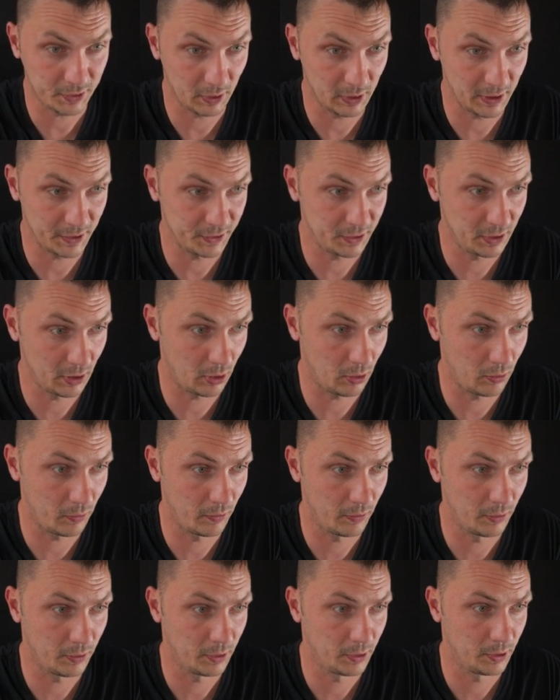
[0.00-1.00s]
So let's go
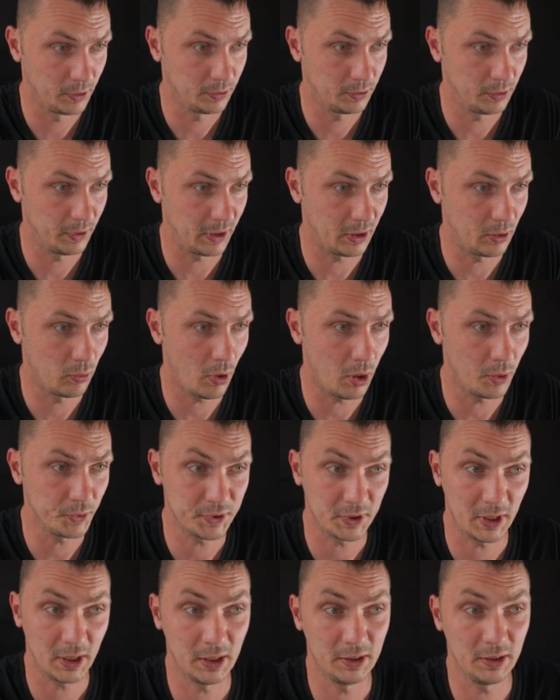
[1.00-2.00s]
to the
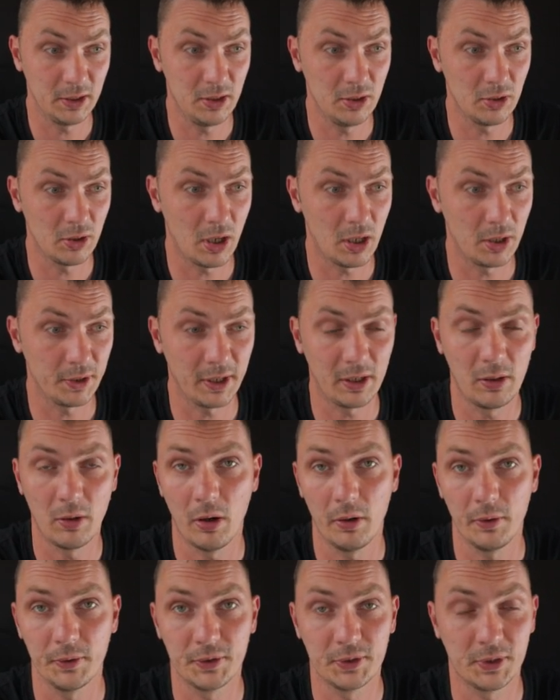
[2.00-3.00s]
quotes, and here are the
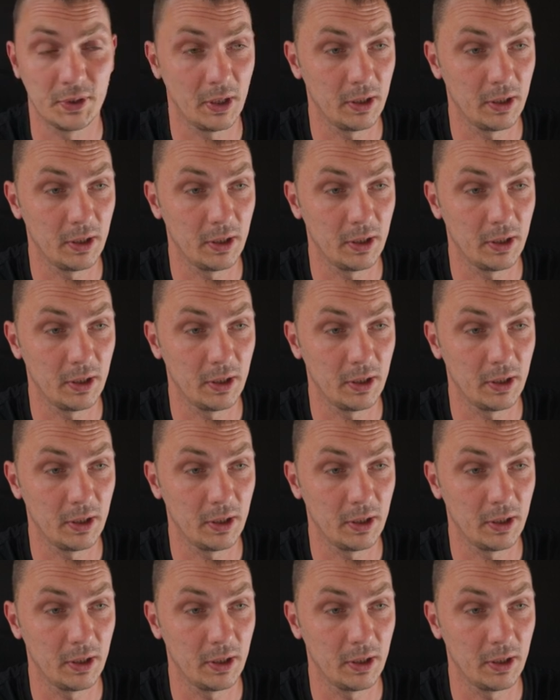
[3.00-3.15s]
quotes.